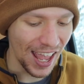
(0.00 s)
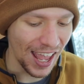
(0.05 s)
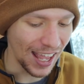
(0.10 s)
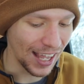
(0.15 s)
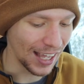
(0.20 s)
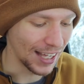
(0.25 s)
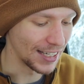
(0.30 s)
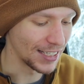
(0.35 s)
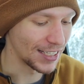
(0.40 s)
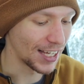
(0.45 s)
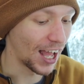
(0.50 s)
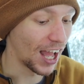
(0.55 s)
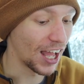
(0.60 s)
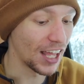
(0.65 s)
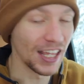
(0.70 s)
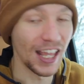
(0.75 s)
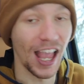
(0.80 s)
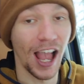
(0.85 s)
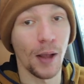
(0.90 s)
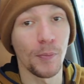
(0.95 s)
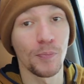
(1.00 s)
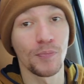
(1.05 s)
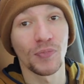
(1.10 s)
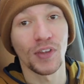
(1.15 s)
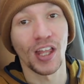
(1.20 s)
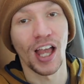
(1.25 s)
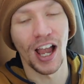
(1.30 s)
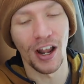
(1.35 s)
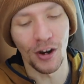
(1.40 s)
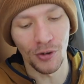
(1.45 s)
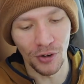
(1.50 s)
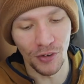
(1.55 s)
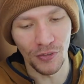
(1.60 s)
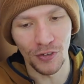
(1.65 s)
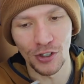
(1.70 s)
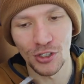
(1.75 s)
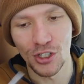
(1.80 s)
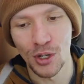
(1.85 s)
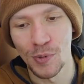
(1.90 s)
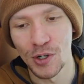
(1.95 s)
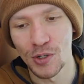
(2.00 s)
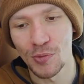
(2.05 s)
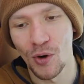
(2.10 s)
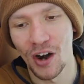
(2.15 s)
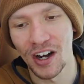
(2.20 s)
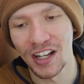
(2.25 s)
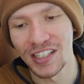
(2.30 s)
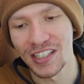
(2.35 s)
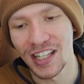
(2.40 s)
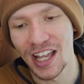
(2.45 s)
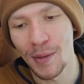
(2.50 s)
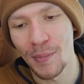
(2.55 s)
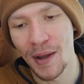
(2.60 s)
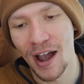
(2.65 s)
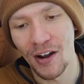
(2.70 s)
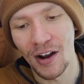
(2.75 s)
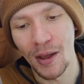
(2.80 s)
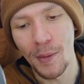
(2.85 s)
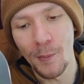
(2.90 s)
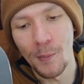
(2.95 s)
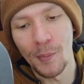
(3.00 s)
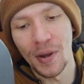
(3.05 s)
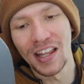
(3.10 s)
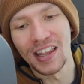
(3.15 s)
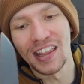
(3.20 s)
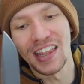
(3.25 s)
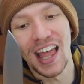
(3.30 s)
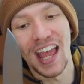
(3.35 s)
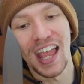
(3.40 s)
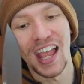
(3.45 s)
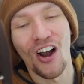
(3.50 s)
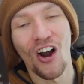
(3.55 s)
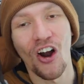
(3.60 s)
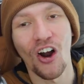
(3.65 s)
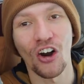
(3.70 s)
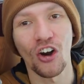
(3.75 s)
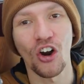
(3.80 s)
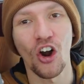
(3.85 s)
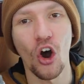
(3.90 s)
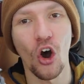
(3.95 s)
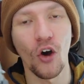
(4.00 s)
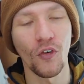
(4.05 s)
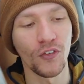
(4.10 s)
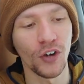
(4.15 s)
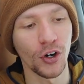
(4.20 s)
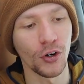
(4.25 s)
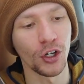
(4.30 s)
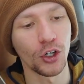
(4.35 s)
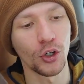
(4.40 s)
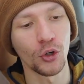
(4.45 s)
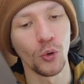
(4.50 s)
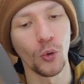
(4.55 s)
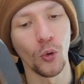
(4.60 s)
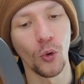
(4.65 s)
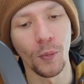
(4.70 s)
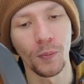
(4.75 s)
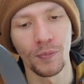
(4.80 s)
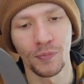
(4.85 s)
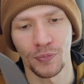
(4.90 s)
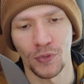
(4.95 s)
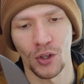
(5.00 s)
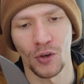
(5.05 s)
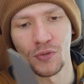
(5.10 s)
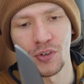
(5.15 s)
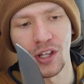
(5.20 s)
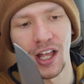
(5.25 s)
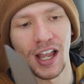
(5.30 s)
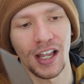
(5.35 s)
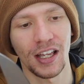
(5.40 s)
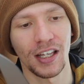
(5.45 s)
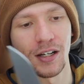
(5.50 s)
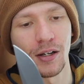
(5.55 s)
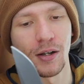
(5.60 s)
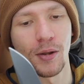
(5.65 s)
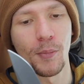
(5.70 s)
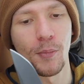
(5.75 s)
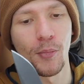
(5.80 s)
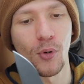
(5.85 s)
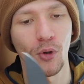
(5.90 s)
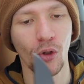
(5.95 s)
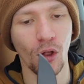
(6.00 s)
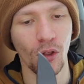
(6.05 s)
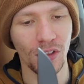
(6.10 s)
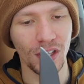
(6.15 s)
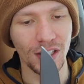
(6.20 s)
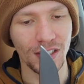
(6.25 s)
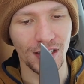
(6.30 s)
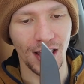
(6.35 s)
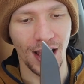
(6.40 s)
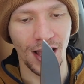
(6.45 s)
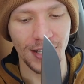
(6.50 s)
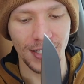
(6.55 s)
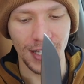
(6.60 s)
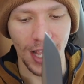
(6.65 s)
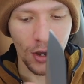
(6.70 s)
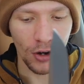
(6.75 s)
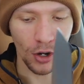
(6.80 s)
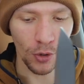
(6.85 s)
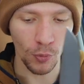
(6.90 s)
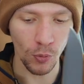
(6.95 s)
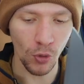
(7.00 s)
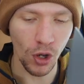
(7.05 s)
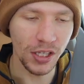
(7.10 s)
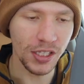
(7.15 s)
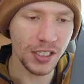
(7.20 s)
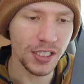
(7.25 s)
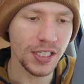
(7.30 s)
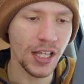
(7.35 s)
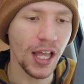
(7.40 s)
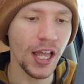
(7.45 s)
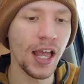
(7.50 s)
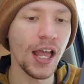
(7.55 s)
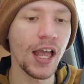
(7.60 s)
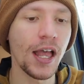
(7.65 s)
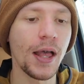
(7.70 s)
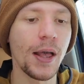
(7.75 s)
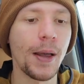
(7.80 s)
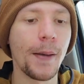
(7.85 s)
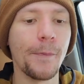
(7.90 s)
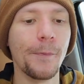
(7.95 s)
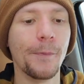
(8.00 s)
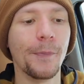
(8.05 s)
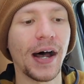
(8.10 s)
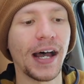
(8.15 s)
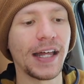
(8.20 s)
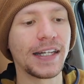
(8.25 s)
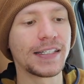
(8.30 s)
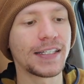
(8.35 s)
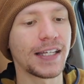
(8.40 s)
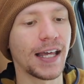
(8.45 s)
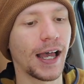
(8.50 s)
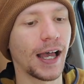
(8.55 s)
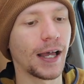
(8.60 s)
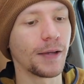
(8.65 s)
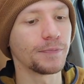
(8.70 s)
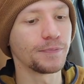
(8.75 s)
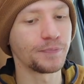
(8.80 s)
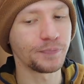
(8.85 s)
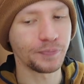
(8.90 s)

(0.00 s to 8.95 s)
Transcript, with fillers: And uh, yeah, I don't know if there's too much more I can say about it, but they are all very cool. Hopefully, I can pull all these guys out at once. But uh,